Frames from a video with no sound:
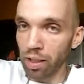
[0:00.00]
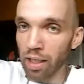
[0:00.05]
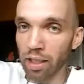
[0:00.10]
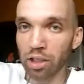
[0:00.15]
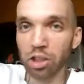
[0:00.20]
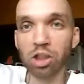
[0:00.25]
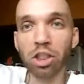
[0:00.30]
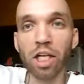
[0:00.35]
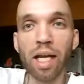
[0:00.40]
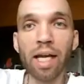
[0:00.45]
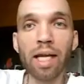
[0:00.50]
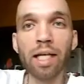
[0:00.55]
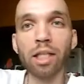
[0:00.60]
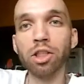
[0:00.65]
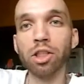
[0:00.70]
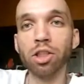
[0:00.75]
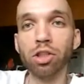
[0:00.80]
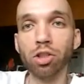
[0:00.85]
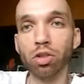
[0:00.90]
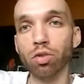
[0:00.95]

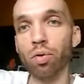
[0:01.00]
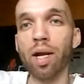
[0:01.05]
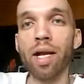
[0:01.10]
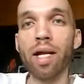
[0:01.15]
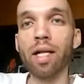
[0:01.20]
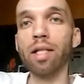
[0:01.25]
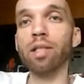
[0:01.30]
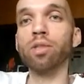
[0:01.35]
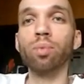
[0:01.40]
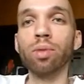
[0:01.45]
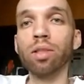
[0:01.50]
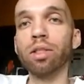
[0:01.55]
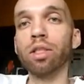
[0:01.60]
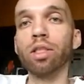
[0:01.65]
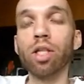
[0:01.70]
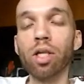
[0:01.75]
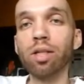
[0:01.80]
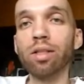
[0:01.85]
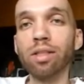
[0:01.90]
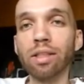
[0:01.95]
exchange and trades with the
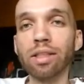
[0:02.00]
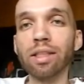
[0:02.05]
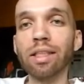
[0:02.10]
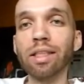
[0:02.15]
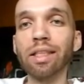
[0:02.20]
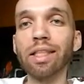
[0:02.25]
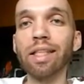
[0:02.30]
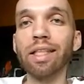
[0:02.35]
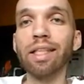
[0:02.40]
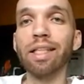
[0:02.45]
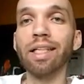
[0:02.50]
currency.